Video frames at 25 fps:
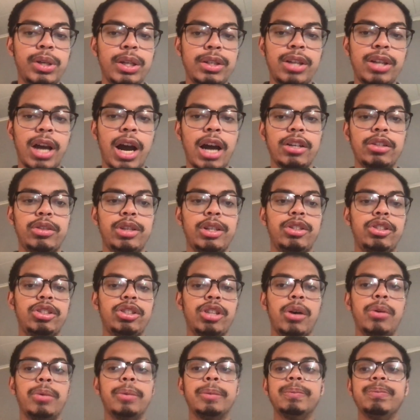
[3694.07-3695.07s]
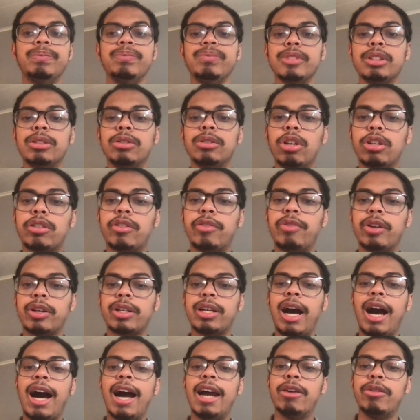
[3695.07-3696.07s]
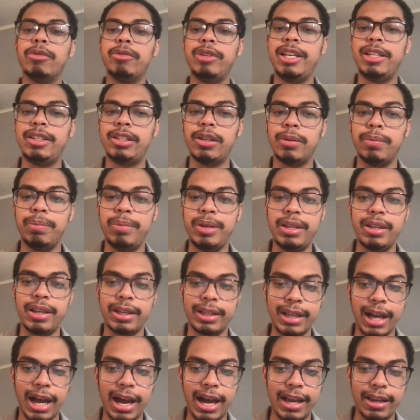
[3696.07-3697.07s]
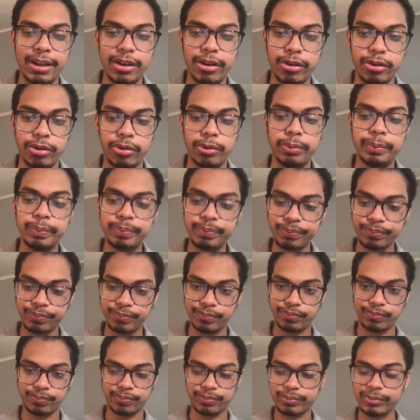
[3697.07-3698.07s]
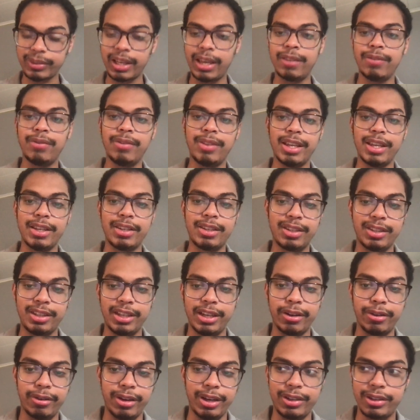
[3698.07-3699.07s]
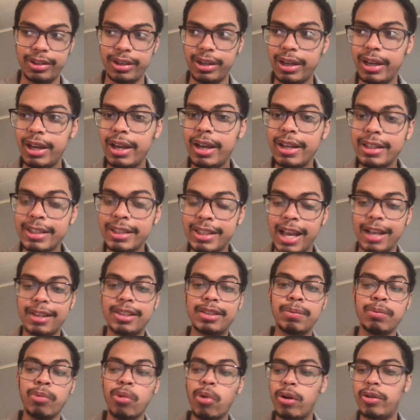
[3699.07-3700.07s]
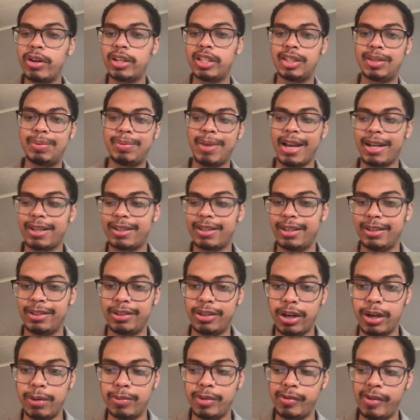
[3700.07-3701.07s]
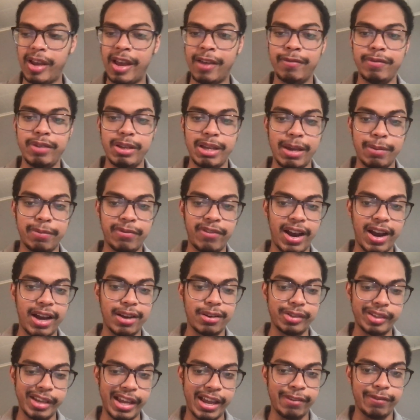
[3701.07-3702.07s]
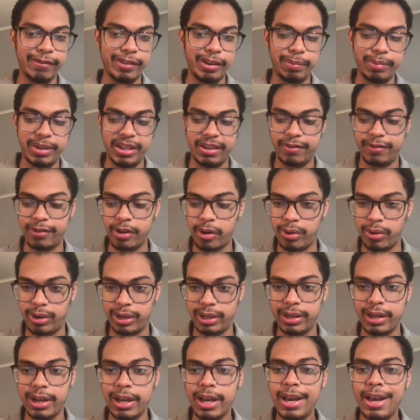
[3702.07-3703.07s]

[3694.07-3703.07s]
Doncic. So look for Kyrie to be a guy who, in this series, gets more respect in terms of NBA Finals MVP voting.